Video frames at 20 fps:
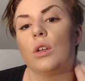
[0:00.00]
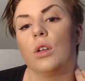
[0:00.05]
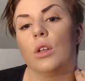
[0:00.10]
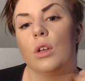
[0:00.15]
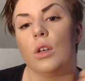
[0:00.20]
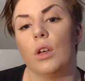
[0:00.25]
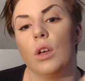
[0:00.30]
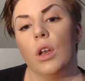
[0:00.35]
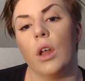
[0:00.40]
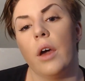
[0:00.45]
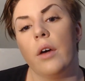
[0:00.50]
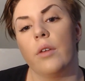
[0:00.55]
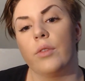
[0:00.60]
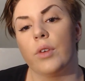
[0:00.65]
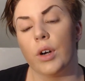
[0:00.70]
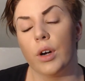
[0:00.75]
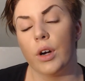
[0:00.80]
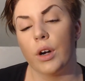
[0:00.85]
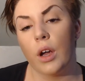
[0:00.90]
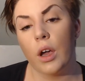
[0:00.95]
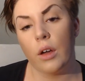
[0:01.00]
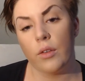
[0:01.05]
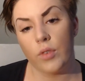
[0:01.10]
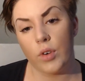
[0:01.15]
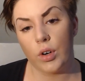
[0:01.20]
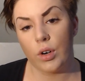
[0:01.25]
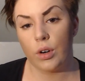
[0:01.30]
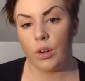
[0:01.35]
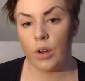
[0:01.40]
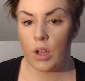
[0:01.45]
never,
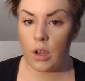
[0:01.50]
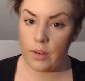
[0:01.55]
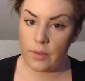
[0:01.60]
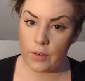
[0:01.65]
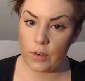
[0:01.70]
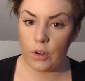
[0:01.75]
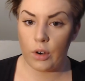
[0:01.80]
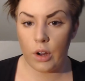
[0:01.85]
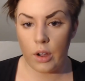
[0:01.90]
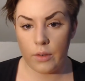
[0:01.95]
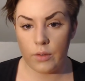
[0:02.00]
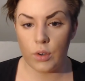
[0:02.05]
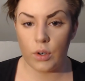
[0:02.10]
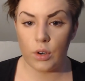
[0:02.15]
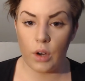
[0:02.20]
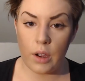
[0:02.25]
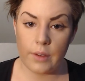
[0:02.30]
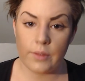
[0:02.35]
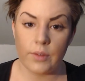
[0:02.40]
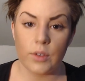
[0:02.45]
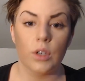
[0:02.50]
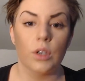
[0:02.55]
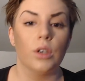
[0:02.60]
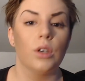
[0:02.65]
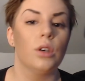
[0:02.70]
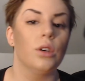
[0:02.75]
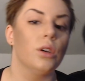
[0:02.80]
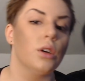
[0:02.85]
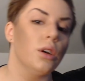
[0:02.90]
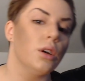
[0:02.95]
ever, ever, ever, ever,
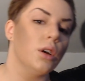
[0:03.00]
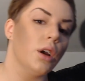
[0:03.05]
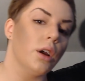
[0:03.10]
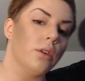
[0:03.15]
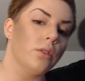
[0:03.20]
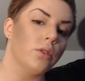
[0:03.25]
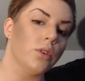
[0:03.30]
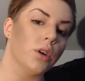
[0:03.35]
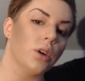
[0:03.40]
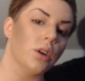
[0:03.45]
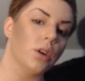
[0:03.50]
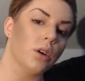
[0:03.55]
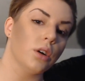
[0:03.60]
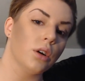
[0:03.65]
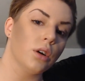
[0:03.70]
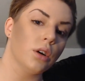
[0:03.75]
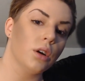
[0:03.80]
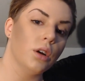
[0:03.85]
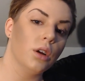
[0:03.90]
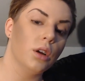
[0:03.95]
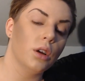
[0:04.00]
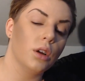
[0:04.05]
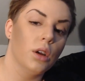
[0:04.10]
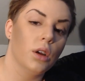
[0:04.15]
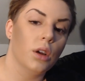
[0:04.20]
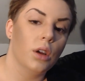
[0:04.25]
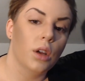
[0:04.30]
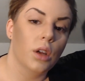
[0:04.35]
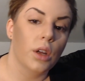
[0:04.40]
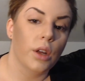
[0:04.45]
ever
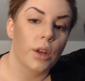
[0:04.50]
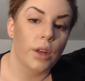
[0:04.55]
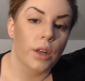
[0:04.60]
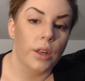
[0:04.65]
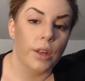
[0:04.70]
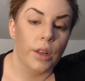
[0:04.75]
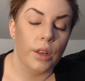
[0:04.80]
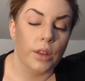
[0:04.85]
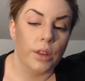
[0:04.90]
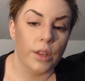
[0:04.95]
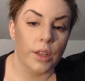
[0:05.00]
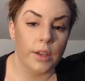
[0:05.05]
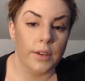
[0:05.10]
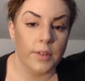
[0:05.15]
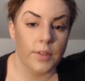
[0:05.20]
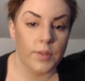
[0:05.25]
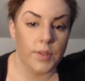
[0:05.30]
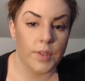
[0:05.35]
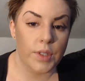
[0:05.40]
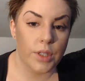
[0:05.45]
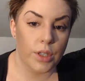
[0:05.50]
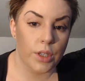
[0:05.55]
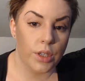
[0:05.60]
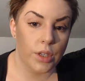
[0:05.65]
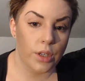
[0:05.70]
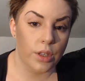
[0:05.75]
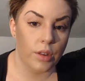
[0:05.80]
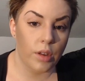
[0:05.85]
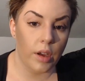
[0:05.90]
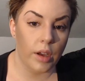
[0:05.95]
leaves
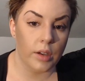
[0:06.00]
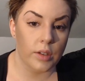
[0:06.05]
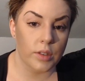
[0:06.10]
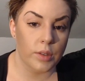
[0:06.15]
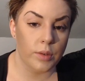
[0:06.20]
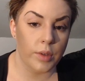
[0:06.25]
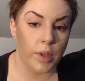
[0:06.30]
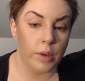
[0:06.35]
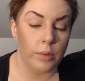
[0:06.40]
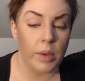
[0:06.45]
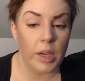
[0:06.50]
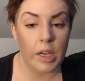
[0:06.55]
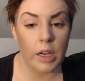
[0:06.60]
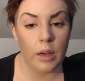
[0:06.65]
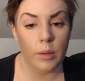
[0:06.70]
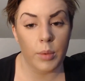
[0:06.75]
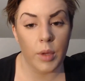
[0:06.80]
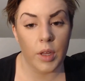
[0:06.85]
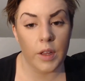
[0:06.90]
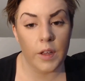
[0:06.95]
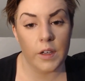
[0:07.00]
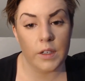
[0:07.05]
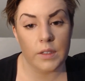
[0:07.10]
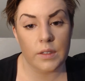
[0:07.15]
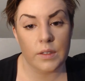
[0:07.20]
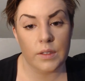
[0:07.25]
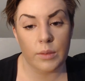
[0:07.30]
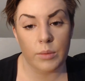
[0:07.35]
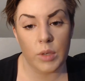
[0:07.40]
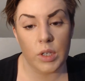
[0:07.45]
the house without makeup unless
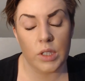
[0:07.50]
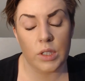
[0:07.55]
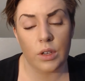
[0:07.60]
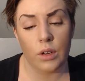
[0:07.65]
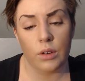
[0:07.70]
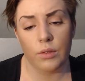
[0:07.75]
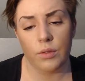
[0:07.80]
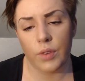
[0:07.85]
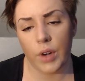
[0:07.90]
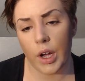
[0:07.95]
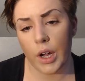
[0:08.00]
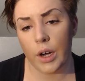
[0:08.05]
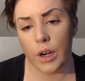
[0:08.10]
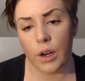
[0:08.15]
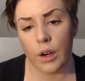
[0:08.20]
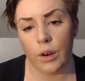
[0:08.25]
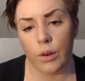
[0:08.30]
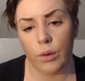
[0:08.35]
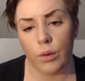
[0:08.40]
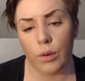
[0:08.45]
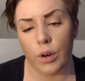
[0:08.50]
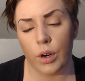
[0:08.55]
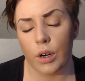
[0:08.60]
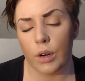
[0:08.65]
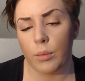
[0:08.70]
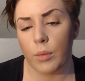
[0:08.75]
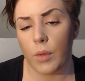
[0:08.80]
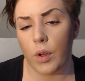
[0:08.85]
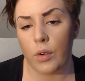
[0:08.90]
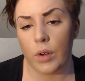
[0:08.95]
somebody's on fire or
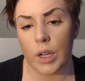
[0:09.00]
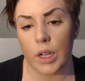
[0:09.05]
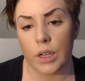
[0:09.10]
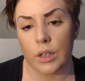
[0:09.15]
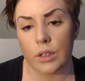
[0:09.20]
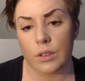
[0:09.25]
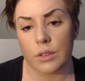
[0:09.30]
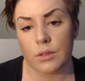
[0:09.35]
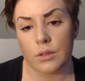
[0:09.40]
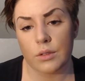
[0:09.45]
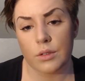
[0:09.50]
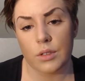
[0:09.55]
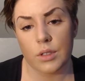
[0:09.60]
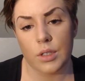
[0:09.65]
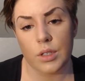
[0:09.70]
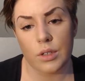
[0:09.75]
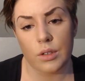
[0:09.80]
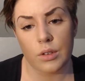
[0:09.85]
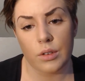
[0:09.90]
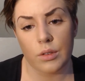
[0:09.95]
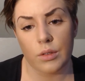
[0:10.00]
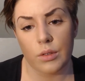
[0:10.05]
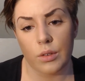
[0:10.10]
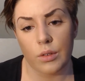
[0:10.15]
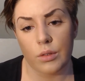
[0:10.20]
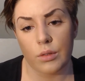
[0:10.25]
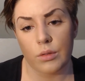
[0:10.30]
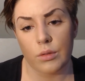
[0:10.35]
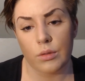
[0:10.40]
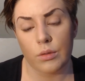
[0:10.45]
I'm going
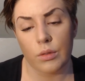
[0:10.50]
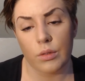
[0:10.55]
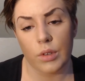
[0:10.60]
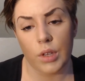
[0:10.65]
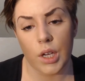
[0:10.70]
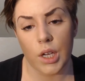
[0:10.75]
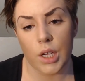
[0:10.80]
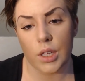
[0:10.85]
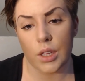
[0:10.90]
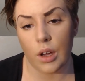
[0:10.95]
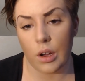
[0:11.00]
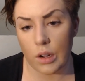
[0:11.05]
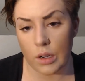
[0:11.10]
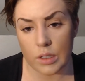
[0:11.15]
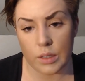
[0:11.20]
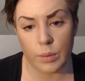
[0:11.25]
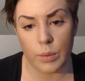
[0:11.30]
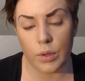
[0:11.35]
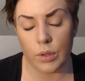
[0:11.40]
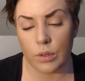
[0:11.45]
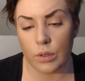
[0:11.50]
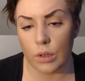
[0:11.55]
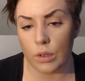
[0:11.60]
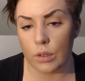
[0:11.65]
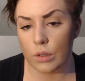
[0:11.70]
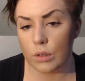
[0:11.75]
to like the hospital.